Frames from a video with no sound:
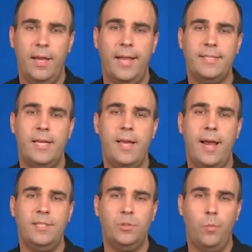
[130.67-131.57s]
it's a
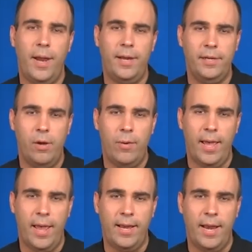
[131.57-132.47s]
nice way to go
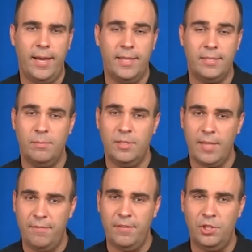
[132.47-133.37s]
ahead and get some
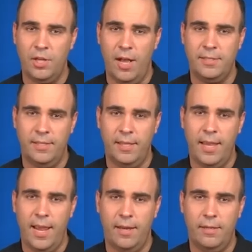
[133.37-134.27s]
safety shots in the
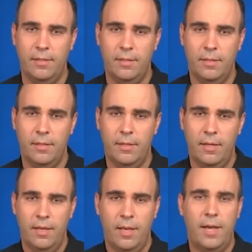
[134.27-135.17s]
can.
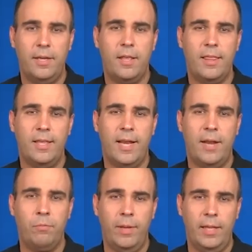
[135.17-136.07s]
Another thing that I
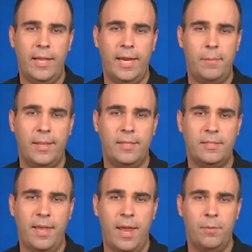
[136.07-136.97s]
really like about this
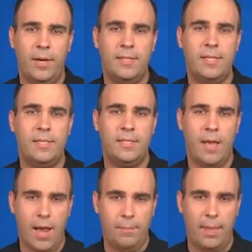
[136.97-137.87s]
camera is its
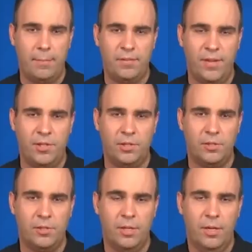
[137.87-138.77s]
time-lapse
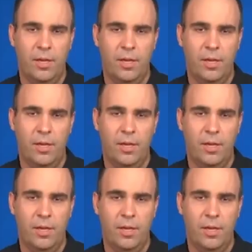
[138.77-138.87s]
features.